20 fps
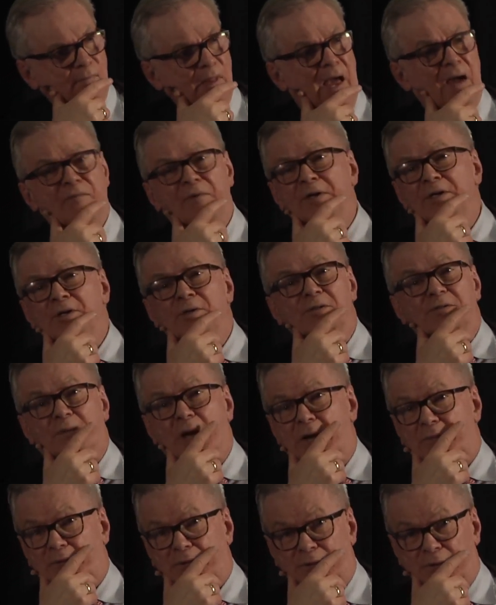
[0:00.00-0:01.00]
every
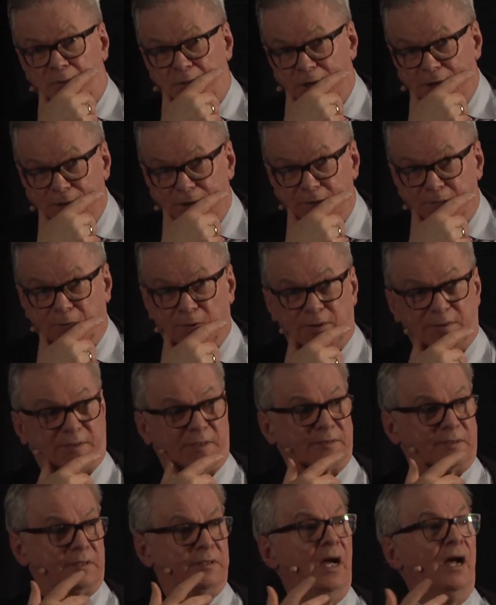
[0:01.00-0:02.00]
newspaper in the world, of course,
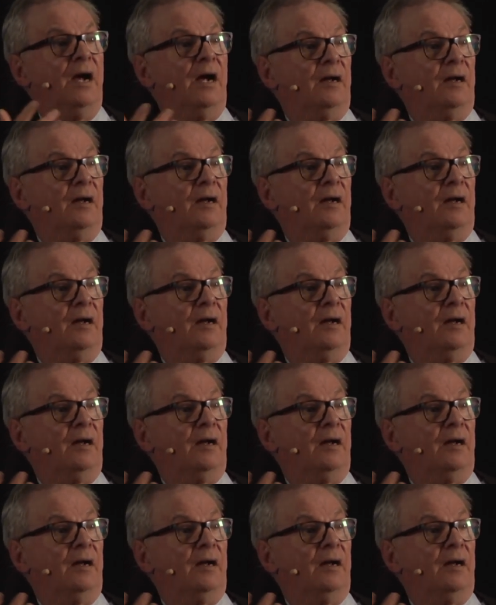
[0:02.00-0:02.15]
this is,